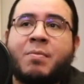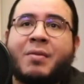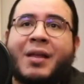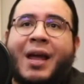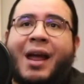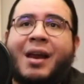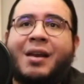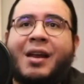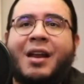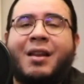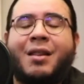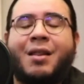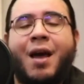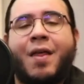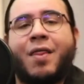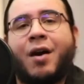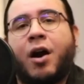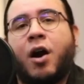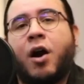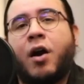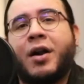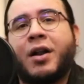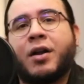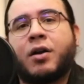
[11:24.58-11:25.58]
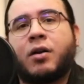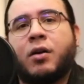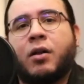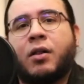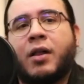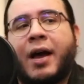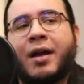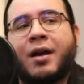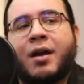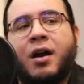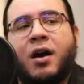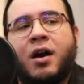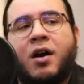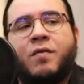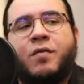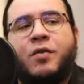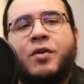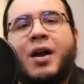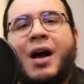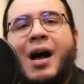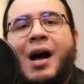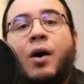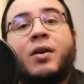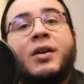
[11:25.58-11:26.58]
And in that article, I
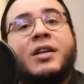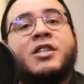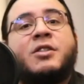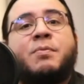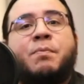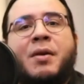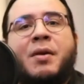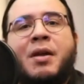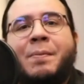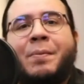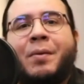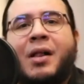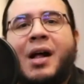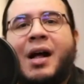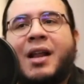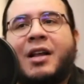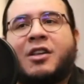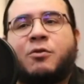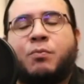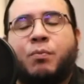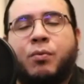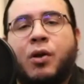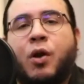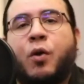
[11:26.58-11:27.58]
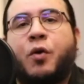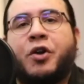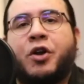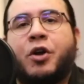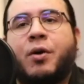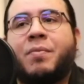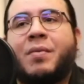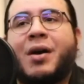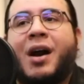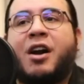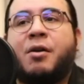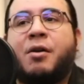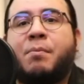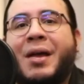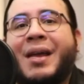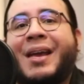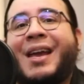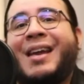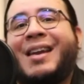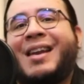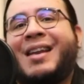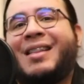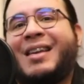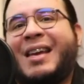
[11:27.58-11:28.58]
cover how these people at Explorium are
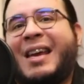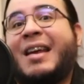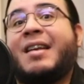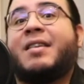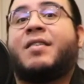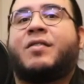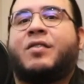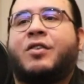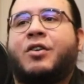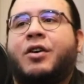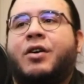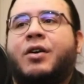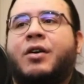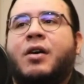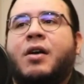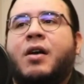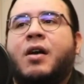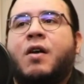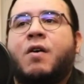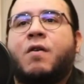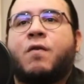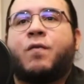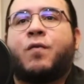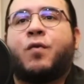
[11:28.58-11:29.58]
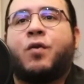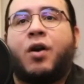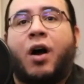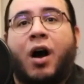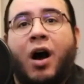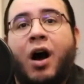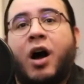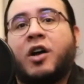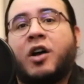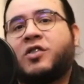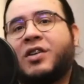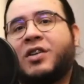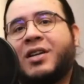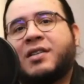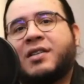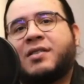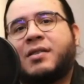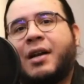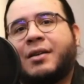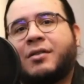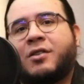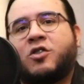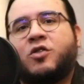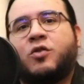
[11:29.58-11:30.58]
making it easier for us data
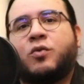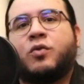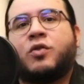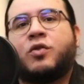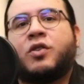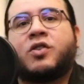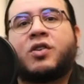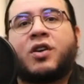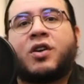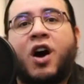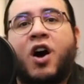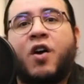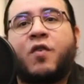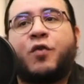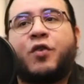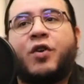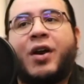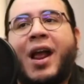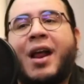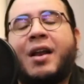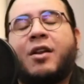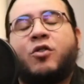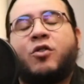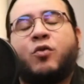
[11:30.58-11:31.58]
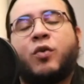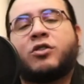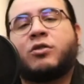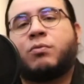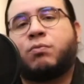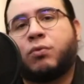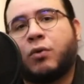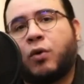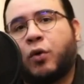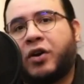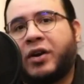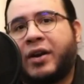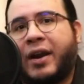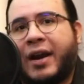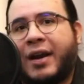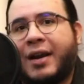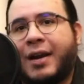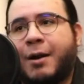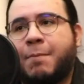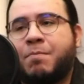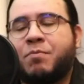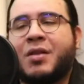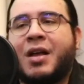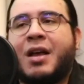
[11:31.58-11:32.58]
scientists to discover and to explore
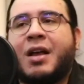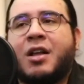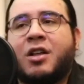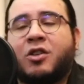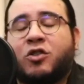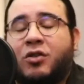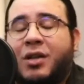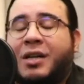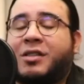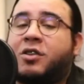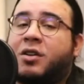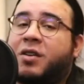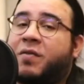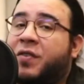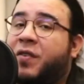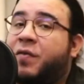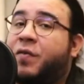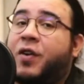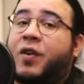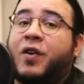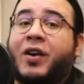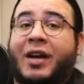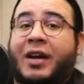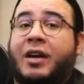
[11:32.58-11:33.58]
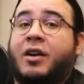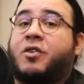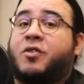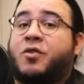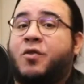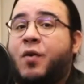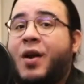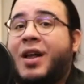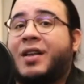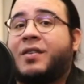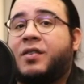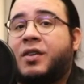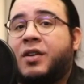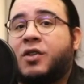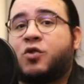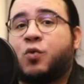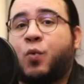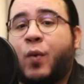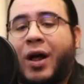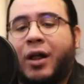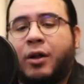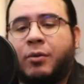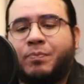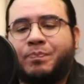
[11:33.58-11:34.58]
data. So that's going to be very interesting as
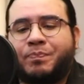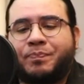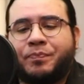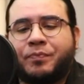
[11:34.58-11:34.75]
well.